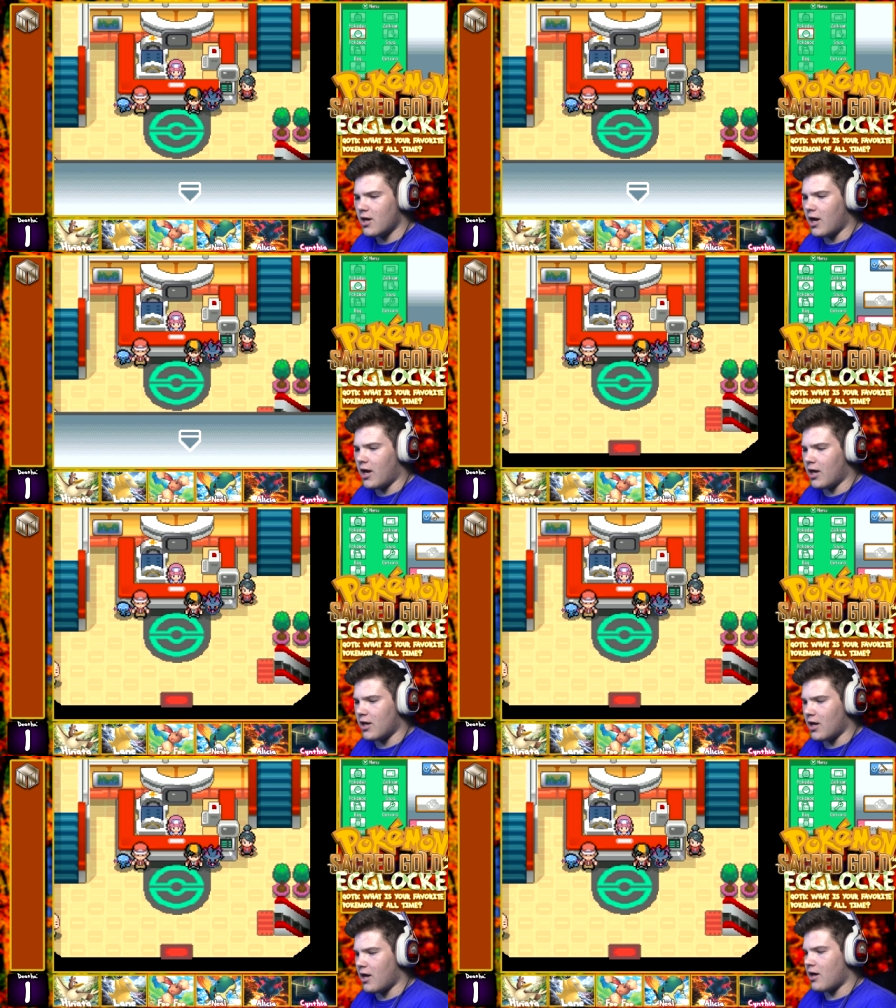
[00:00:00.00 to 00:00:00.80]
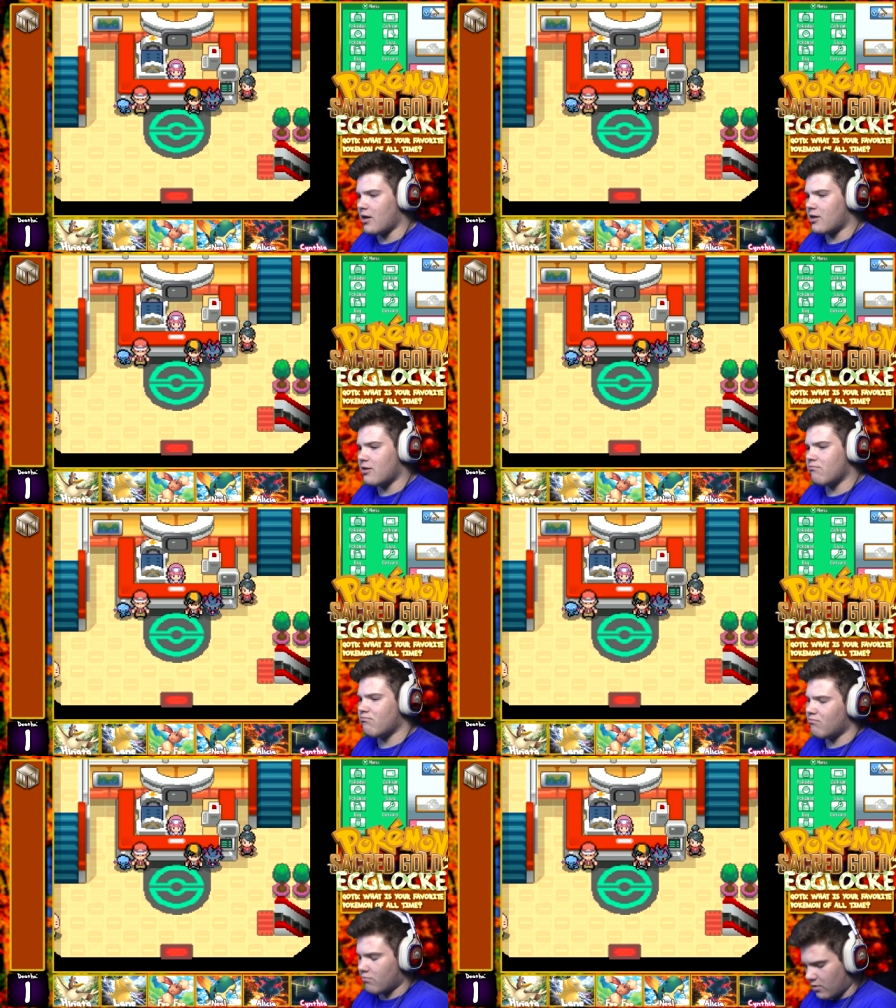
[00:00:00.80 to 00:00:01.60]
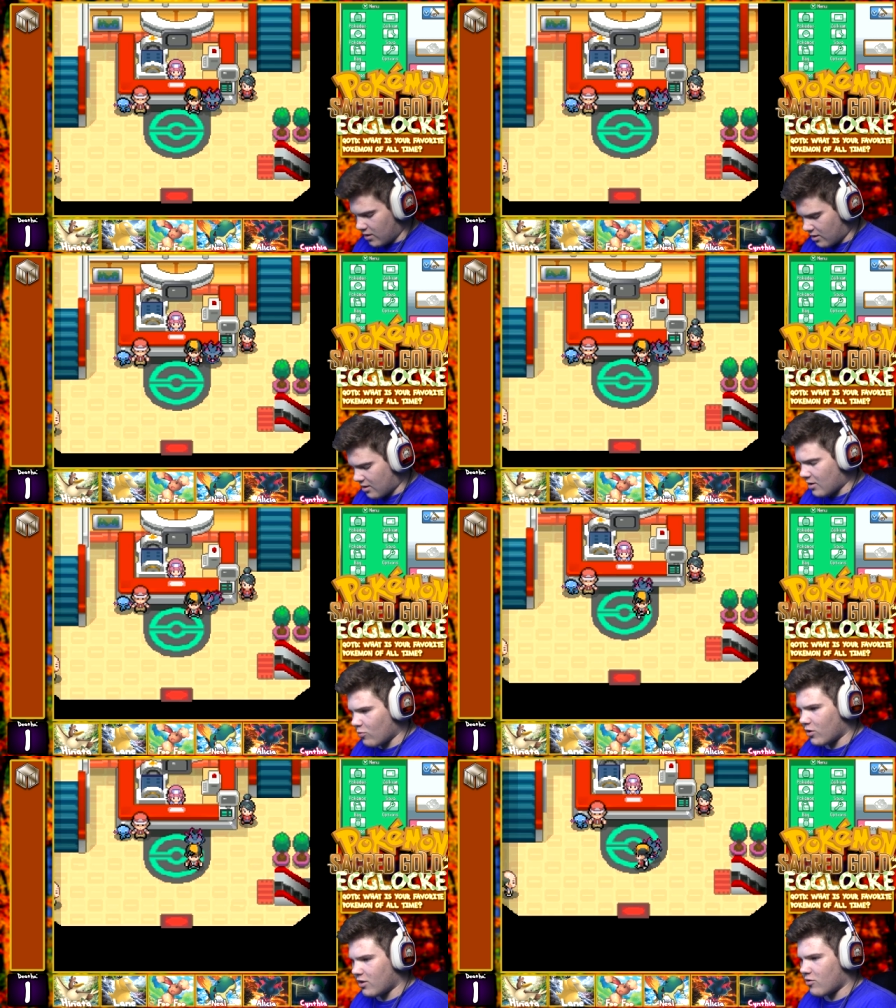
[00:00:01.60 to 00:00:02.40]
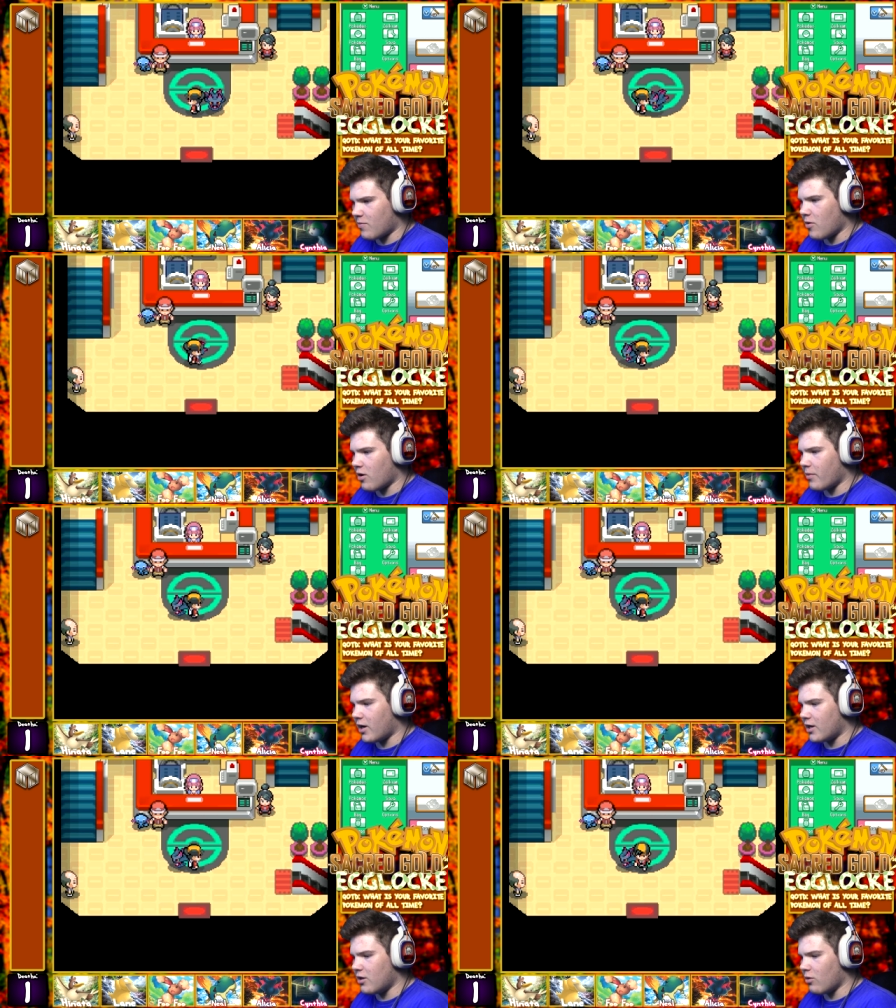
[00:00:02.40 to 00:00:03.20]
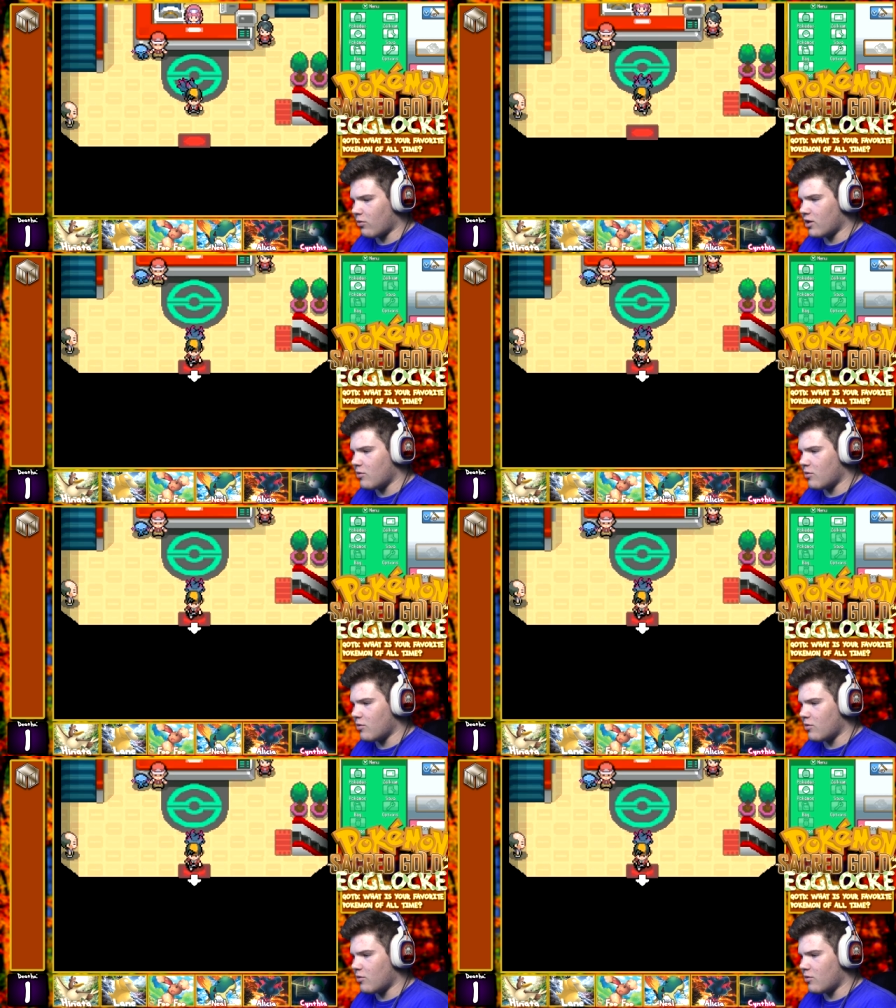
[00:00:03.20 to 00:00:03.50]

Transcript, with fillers: And it's one of those Pokemon I don't really